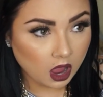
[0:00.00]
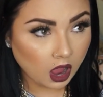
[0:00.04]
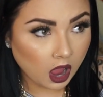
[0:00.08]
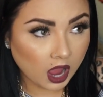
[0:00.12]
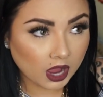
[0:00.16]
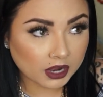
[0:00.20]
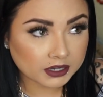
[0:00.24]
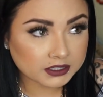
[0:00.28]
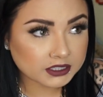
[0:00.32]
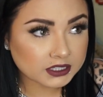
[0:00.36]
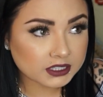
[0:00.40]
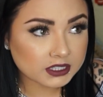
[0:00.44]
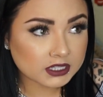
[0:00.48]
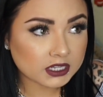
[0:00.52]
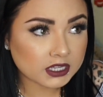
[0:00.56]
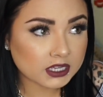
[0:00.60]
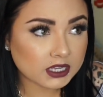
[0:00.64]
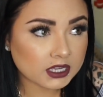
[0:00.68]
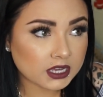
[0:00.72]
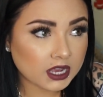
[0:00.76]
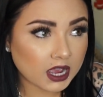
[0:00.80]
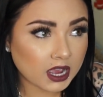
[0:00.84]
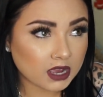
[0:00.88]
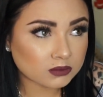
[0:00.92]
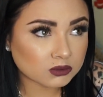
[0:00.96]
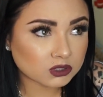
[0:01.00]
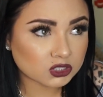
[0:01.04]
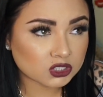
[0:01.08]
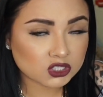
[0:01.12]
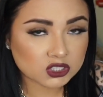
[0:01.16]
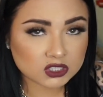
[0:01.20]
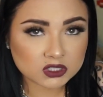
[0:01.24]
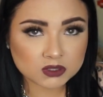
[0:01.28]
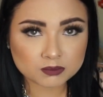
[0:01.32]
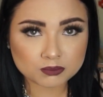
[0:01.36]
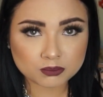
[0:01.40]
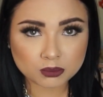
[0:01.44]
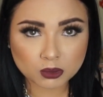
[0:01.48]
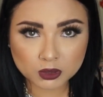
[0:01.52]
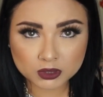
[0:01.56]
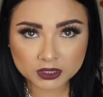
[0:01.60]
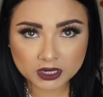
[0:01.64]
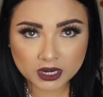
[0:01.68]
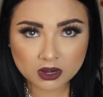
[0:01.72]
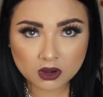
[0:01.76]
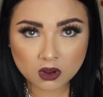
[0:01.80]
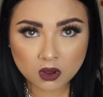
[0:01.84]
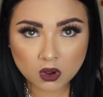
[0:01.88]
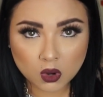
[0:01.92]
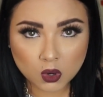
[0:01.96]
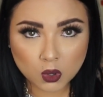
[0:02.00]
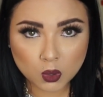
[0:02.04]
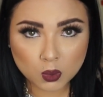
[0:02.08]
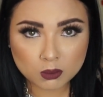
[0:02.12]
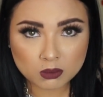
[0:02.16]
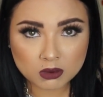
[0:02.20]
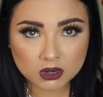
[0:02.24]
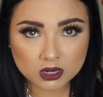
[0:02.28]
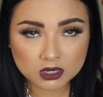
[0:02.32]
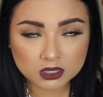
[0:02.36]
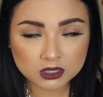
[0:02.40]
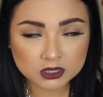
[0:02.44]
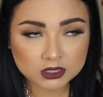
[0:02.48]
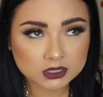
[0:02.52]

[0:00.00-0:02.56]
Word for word: Honestly, I was just bored at home,